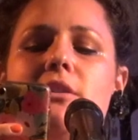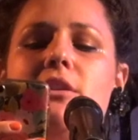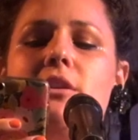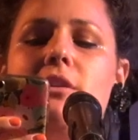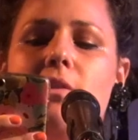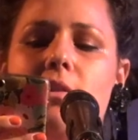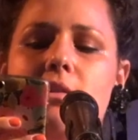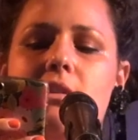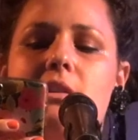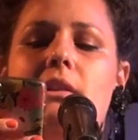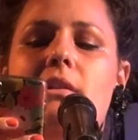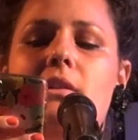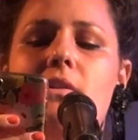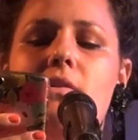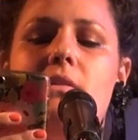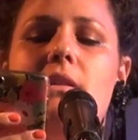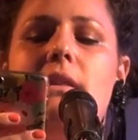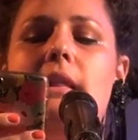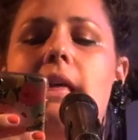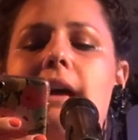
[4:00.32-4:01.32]
need to go to the
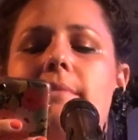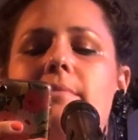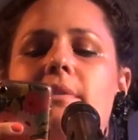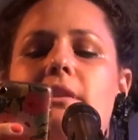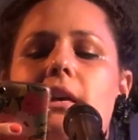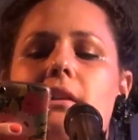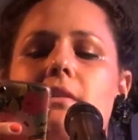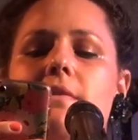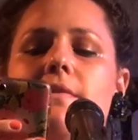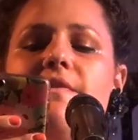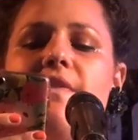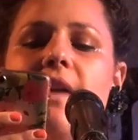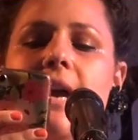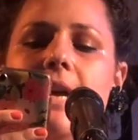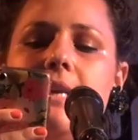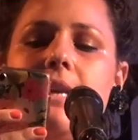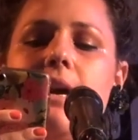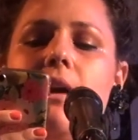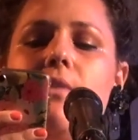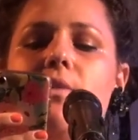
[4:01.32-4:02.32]
local Lyme center,
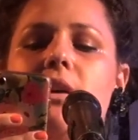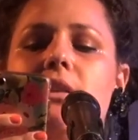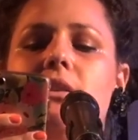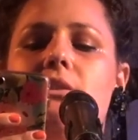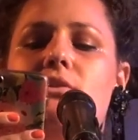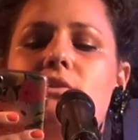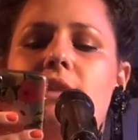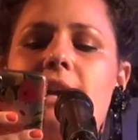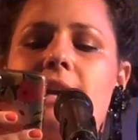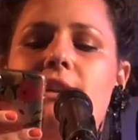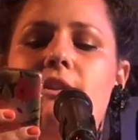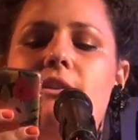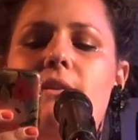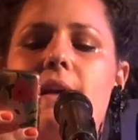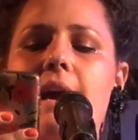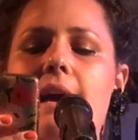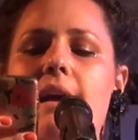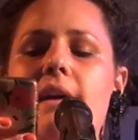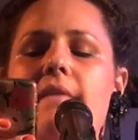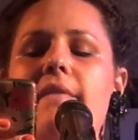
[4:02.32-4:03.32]
find out what strand you
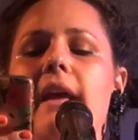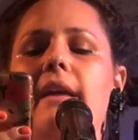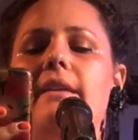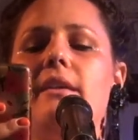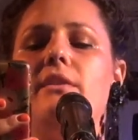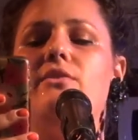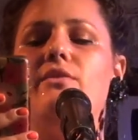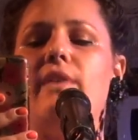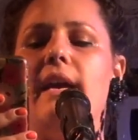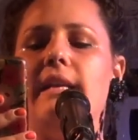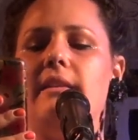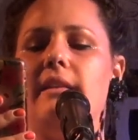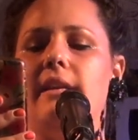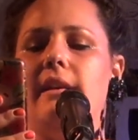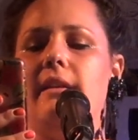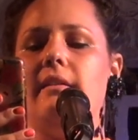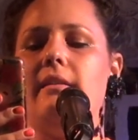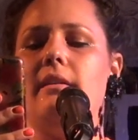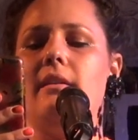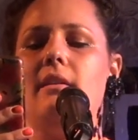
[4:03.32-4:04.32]
have, and address
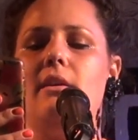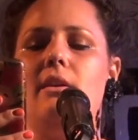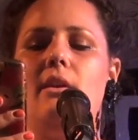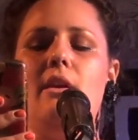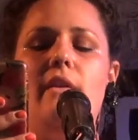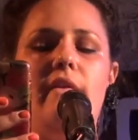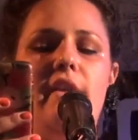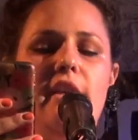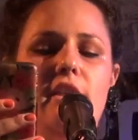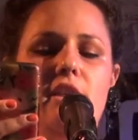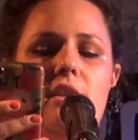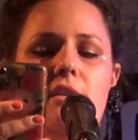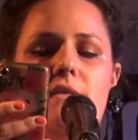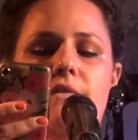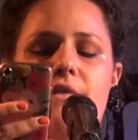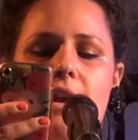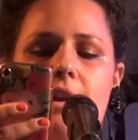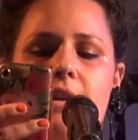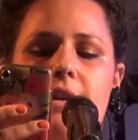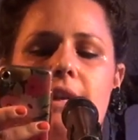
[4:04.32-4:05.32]
it. This is
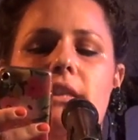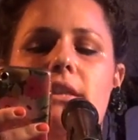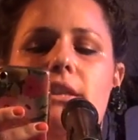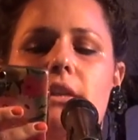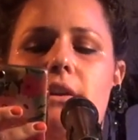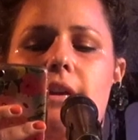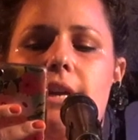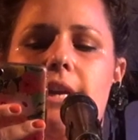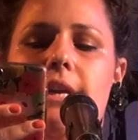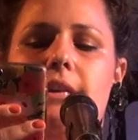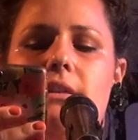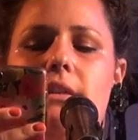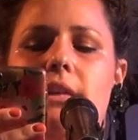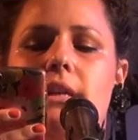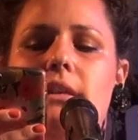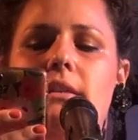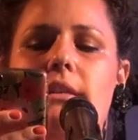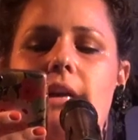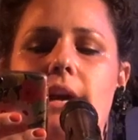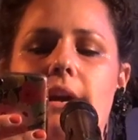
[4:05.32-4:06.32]
very serious,
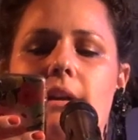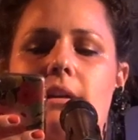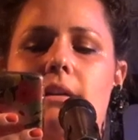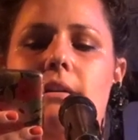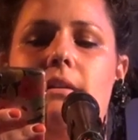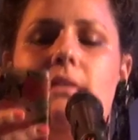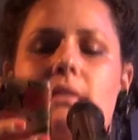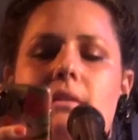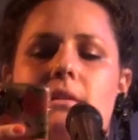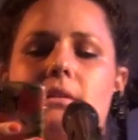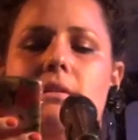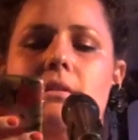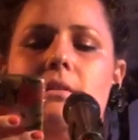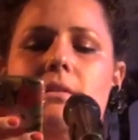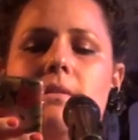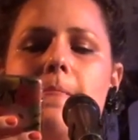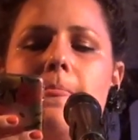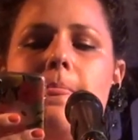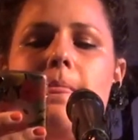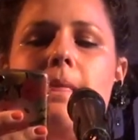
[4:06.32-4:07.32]
he said.
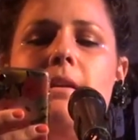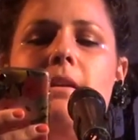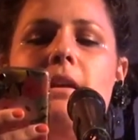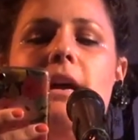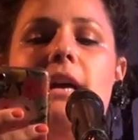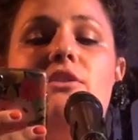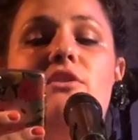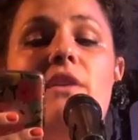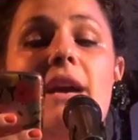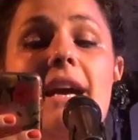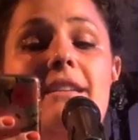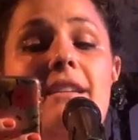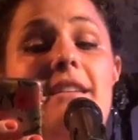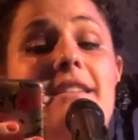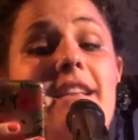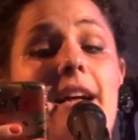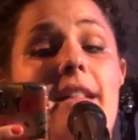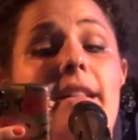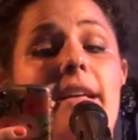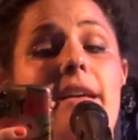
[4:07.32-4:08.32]
I tried to
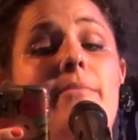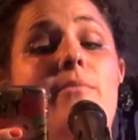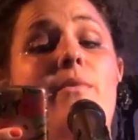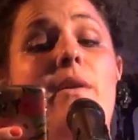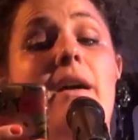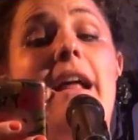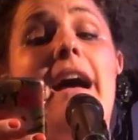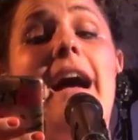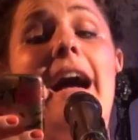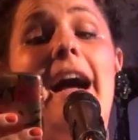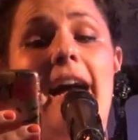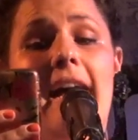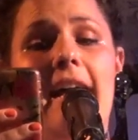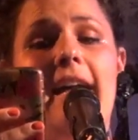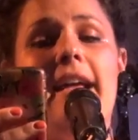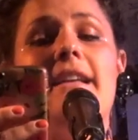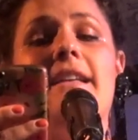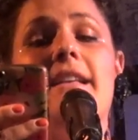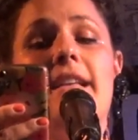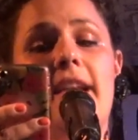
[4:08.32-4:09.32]
tell him what
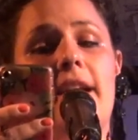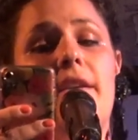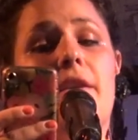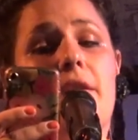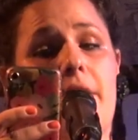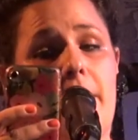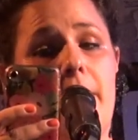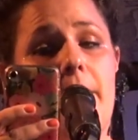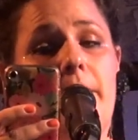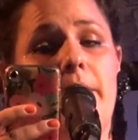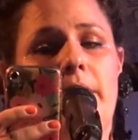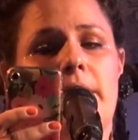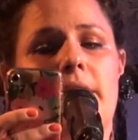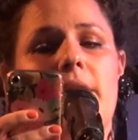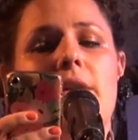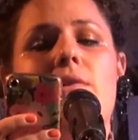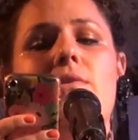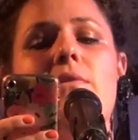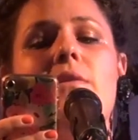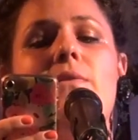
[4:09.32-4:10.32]
I did know,
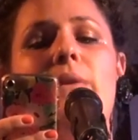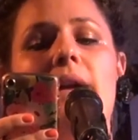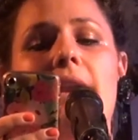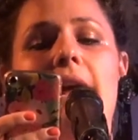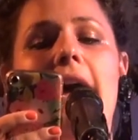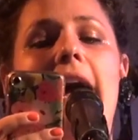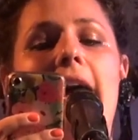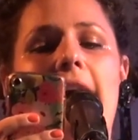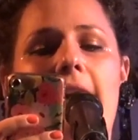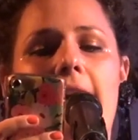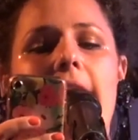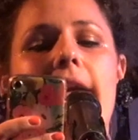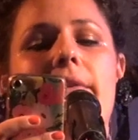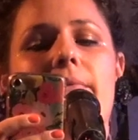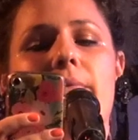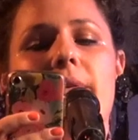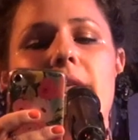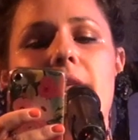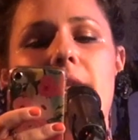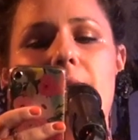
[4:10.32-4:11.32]
or what I
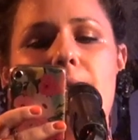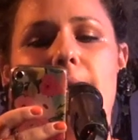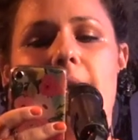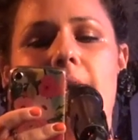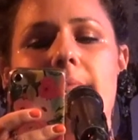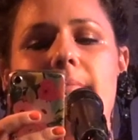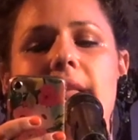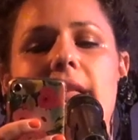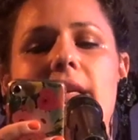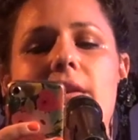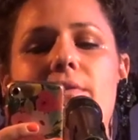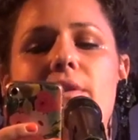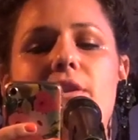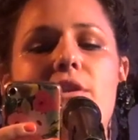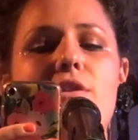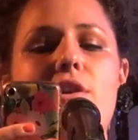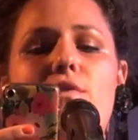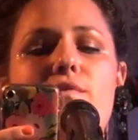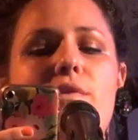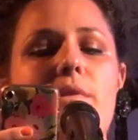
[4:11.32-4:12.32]
was doing, but there was
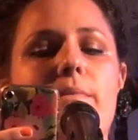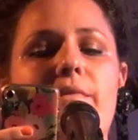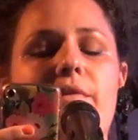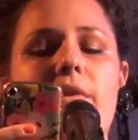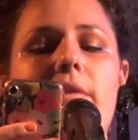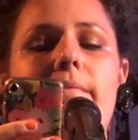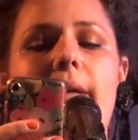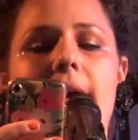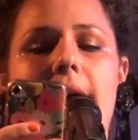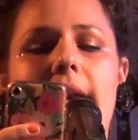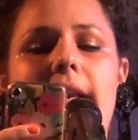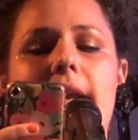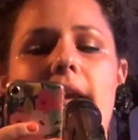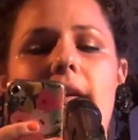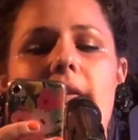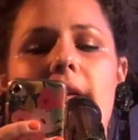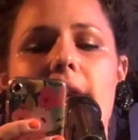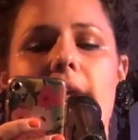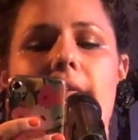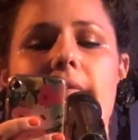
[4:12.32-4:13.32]
no room for my
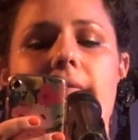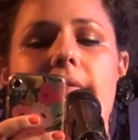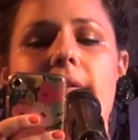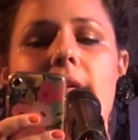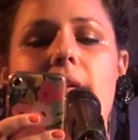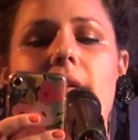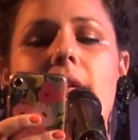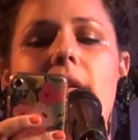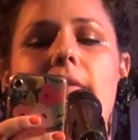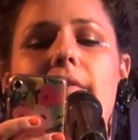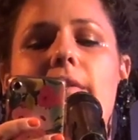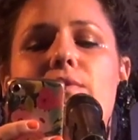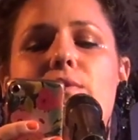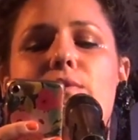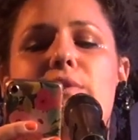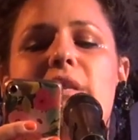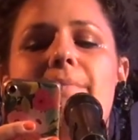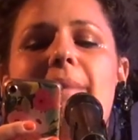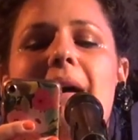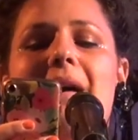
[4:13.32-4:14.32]
narrative. This
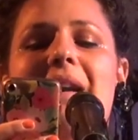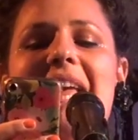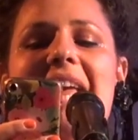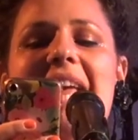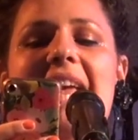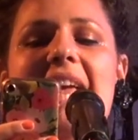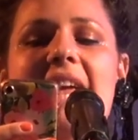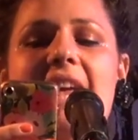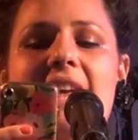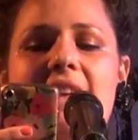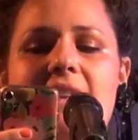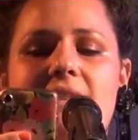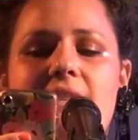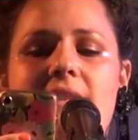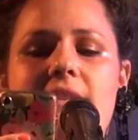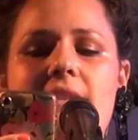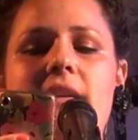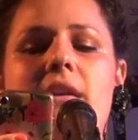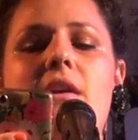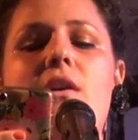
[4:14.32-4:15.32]
was about
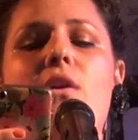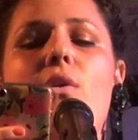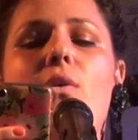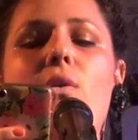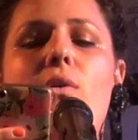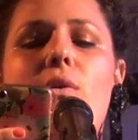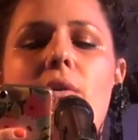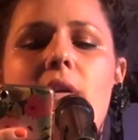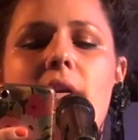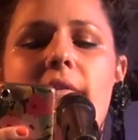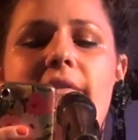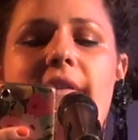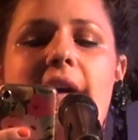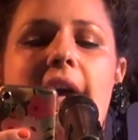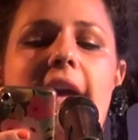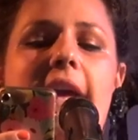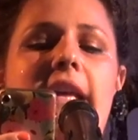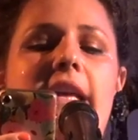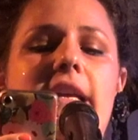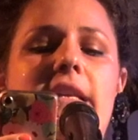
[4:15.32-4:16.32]
his
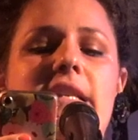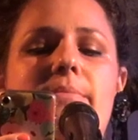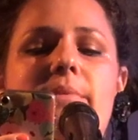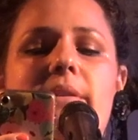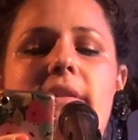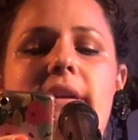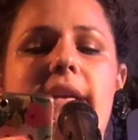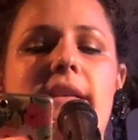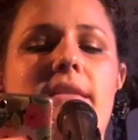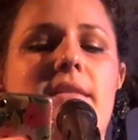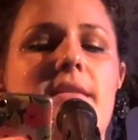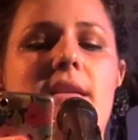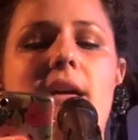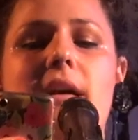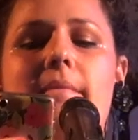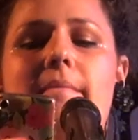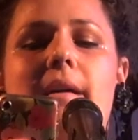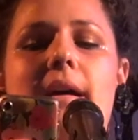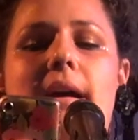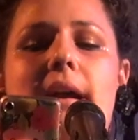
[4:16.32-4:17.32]
horrifying experience,
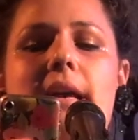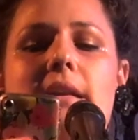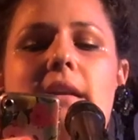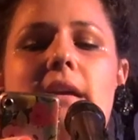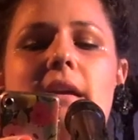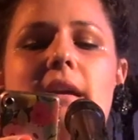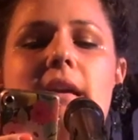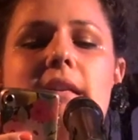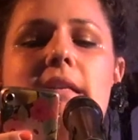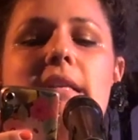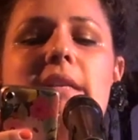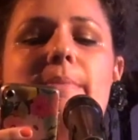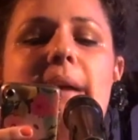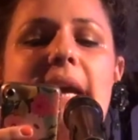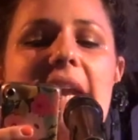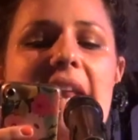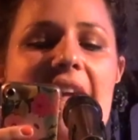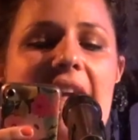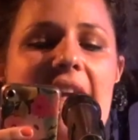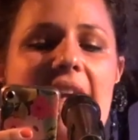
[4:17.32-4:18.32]
not mine,
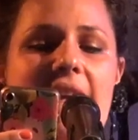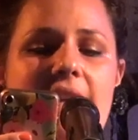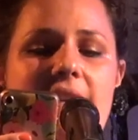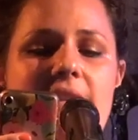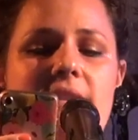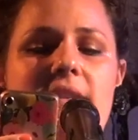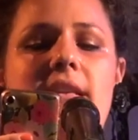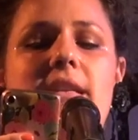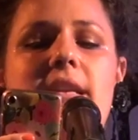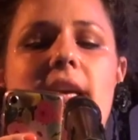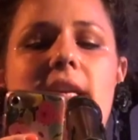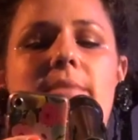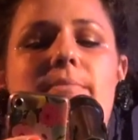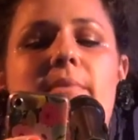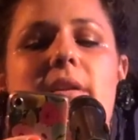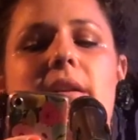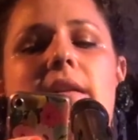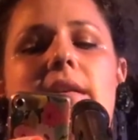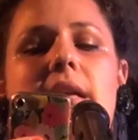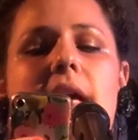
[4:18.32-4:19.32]
despite his
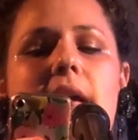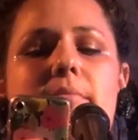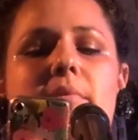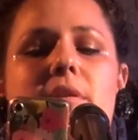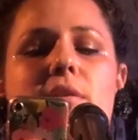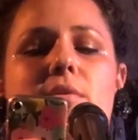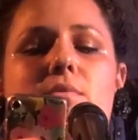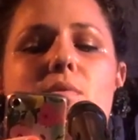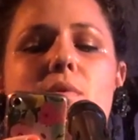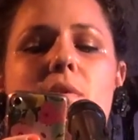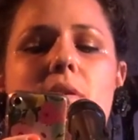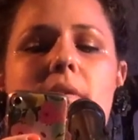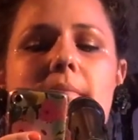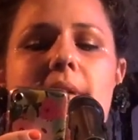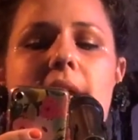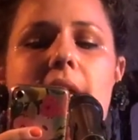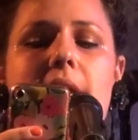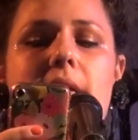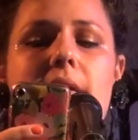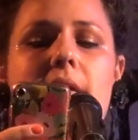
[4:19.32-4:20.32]
desperate attempt to warn
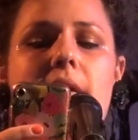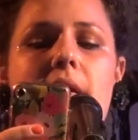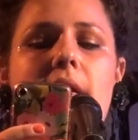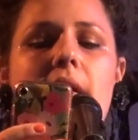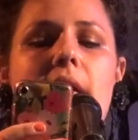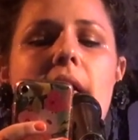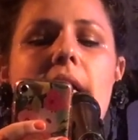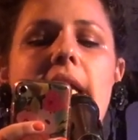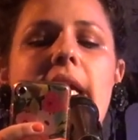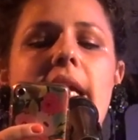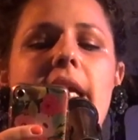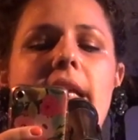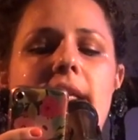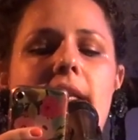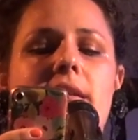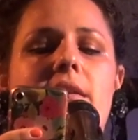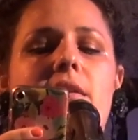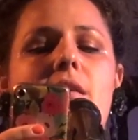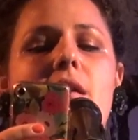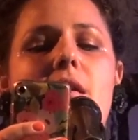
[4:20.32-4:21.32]
me. He
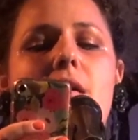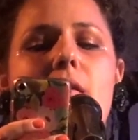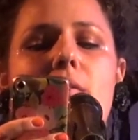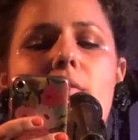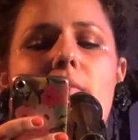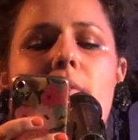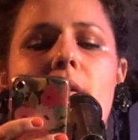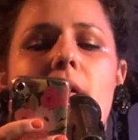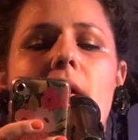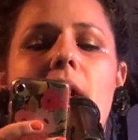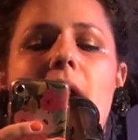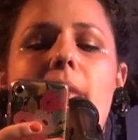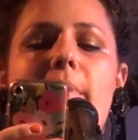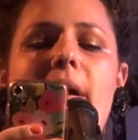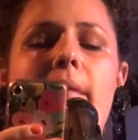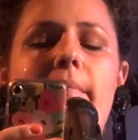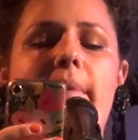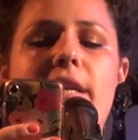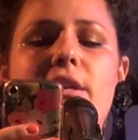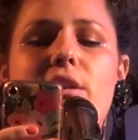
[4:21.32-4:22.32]
didn't know
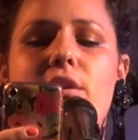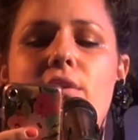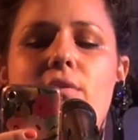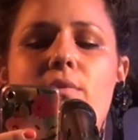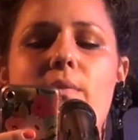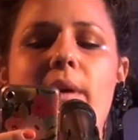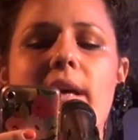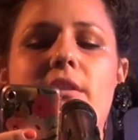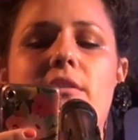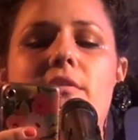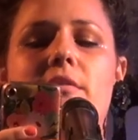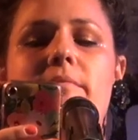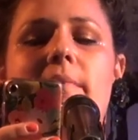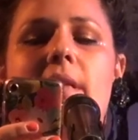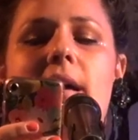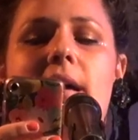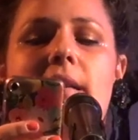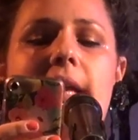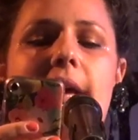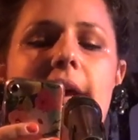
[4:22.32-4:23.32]
about my 2 Western
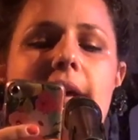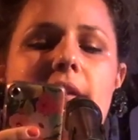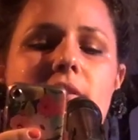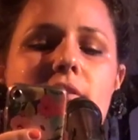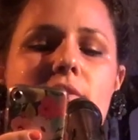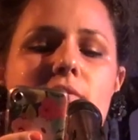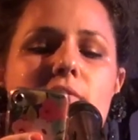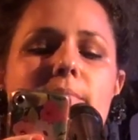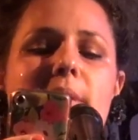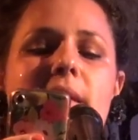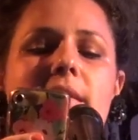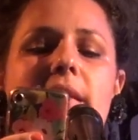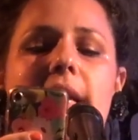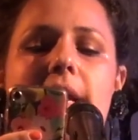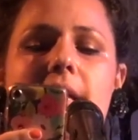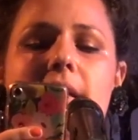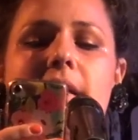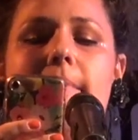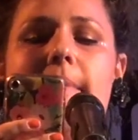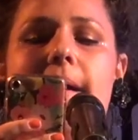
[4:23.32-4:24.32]
blot tests, or about the
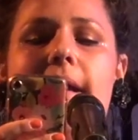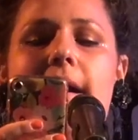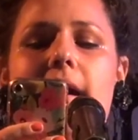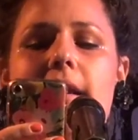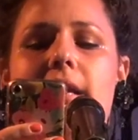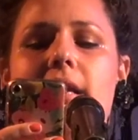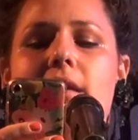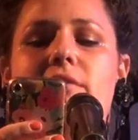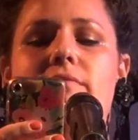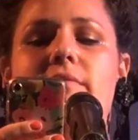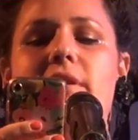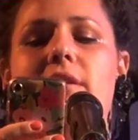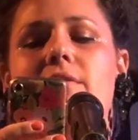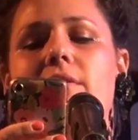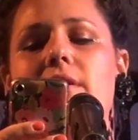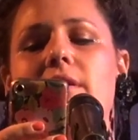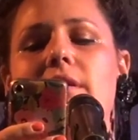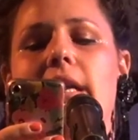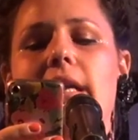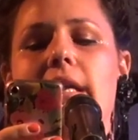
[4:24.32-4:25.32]
antibiotics
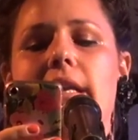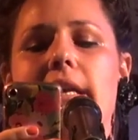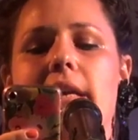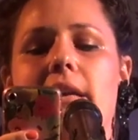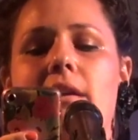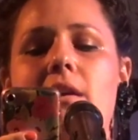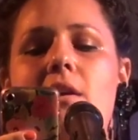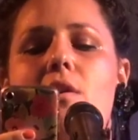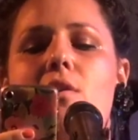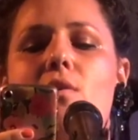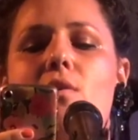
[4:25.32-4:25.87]
research I did,